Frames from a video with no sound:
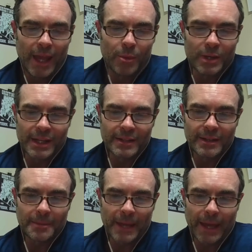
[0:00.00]
And what ended
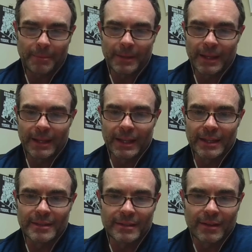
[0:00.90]
up happening
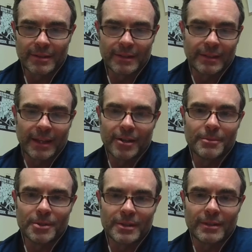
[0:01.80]
is, in
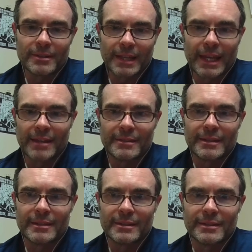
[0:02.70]
almost all
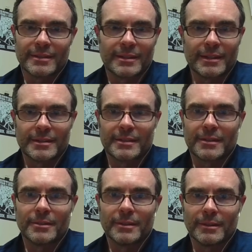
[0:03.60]
cases, the
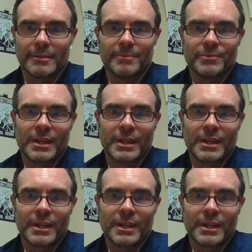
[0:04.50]
statistical